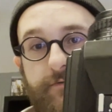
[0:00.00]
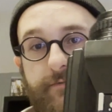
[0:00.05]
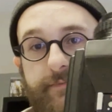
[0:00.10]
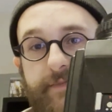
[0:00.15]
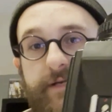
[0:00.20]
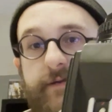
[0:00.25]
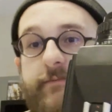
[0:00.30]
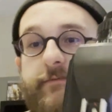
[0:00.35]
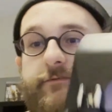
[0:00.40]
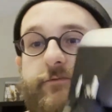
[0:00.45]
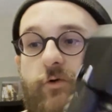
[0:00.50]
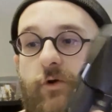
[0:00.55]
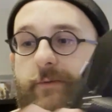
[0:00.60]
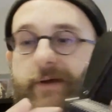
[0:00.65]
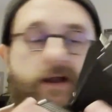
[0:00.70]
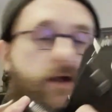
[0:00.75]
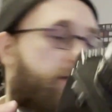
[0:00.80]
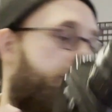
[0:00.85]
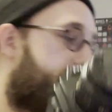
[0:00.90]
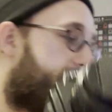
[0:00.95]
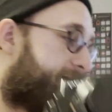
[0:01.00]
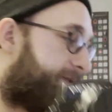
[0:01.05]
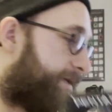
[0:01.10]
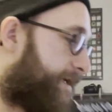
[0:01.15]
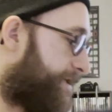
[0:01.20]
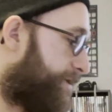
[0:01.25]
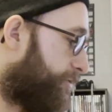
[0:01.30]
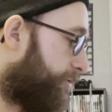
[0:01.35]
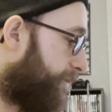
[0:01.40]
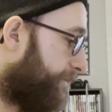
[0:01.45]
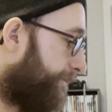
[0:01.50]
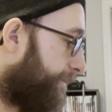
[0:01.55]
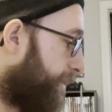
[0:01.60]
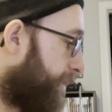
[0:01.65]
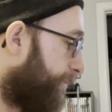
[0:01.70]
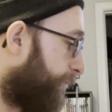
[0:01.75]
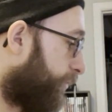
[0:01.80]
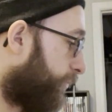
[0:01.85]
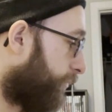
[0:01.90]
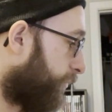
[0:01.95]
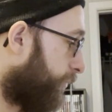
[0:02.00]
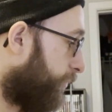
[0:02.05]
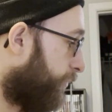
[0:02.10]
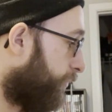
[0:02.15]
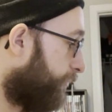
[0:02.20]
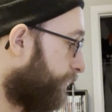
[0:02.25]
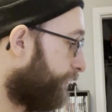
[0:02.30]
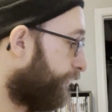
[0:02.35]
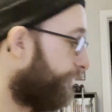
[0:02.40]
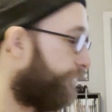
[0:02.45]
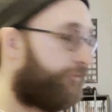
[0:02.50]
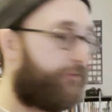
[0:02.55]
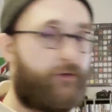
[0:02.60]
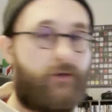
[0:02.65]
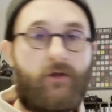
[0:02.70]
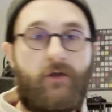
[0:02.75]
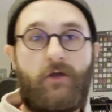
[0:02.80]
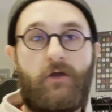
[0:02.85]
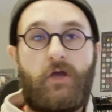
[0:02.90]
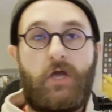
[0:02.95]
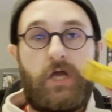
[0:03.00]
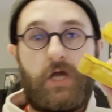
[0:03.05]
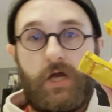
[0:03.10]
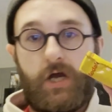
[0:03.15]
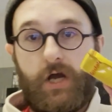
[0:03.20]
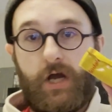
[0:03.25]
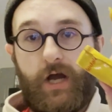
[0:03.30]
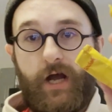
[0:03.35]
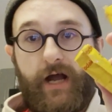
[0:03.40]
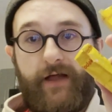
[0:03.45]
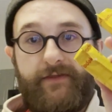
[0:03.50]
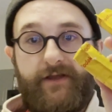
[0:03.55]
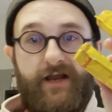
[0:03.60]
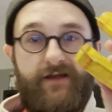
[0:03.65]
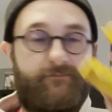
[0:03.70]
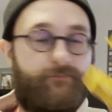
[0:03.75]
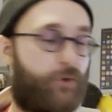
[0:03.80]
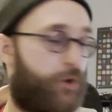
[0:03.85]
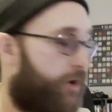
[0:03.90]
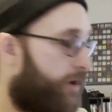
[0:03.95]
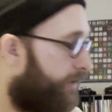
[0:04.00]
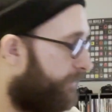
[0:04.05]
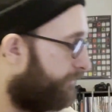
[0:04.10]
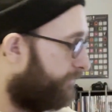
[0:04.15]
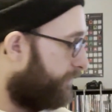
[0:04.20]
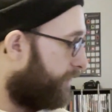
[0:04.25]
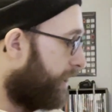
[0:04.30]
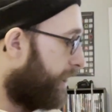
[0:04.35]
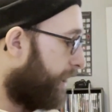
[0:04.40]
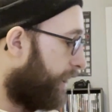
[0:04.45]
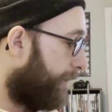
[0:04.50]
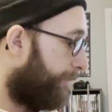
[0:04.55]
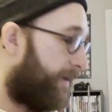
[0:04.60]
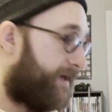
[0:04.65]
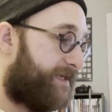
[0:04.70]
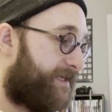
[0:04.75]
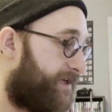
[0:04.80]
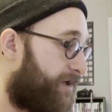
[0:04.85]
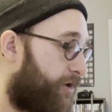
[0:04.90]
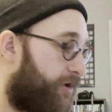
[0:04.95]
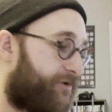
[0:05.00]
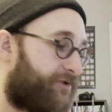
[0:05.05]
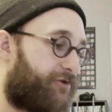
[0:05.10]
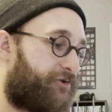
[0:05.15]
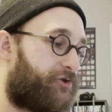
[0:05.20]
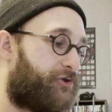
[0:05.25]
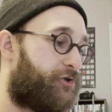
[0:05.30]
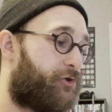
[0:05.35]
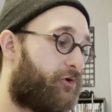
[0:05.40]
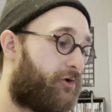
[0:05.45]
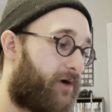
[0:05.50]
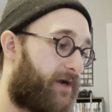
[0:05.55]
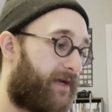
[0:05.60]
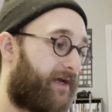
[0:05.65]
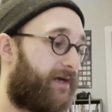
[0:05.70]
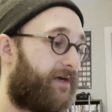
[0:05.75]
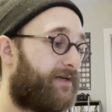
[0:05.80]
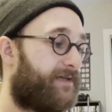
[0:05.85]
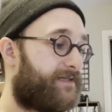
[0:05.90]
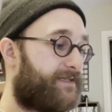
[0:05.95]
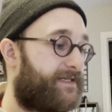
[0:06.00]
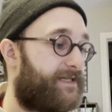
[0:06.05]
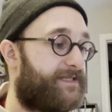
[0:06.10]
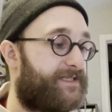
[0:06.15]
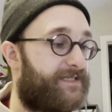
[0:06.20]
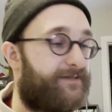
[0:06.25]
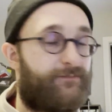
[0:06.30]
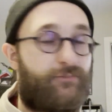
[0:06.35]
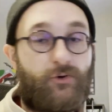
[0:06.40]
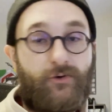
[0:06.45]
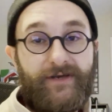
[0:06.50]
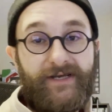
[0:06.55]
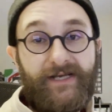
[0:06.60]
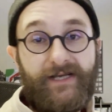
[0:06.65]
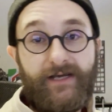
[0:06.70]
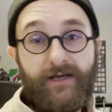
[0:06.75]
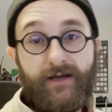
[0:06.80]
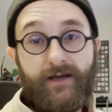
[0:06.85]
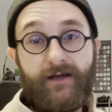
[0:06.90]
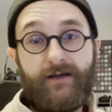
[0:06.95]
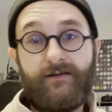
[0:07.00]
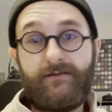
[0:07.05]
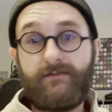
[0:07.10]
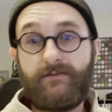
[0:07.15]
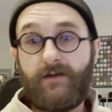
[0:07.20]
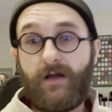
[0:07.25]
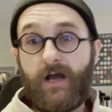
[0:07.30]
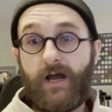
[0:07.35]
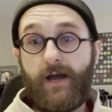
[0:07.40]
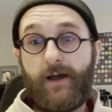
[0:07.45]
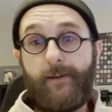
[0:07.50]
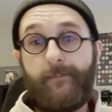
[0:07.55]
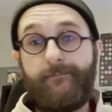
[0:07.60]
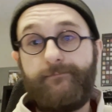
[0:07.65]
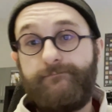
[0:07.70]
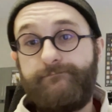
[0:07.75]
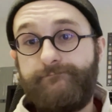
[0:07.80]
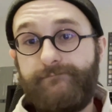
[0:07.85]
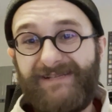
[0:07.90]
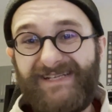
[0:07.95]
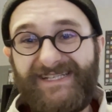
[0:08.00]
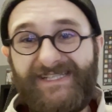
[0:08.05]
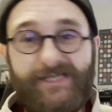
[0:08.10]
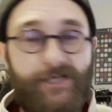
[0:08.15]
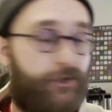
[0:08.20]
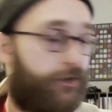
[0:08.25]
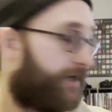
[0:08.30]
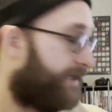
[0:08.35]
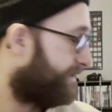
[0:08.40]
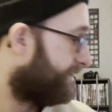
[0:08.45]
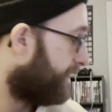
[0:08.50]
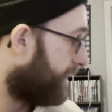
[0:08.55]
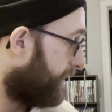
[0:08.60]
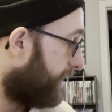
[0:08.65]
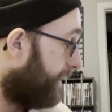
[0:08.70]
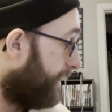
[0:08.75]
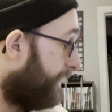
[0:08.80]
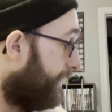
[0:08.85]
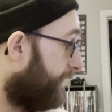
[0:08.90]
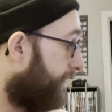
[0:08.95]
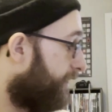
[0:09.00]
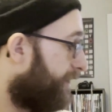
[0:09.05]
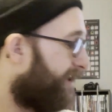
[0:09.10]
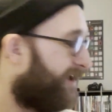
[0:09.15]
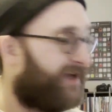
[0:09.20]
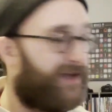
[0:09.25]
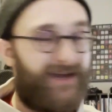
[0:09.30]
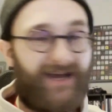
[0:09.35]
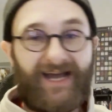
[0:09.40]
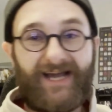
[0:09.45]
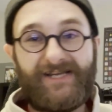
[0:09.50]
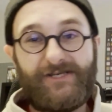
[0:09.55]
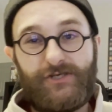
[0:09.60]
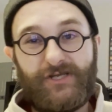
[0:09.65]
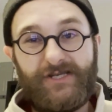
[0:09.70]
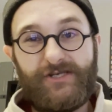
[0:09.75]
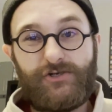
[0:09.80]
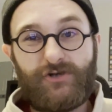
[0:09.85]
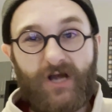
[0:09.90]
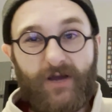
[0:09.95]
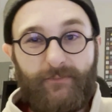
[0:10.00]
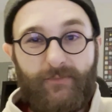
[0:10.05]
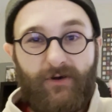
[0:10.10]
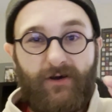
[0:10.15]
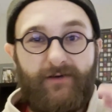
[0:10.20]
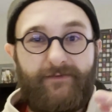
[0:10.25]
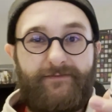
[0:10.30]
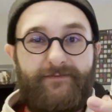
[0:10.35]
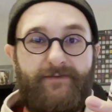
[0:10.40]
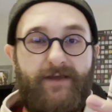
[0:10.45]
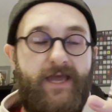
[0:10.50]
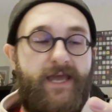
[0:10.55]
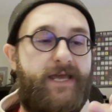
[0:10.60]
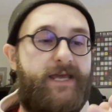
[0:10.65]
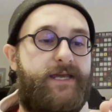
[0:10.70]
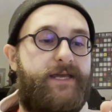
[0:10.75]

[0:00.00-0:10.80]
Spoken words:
format on this. I do have a couple rolls that I bought. I did also shoot on a Zenza Bronica ETRSI. I did drop off a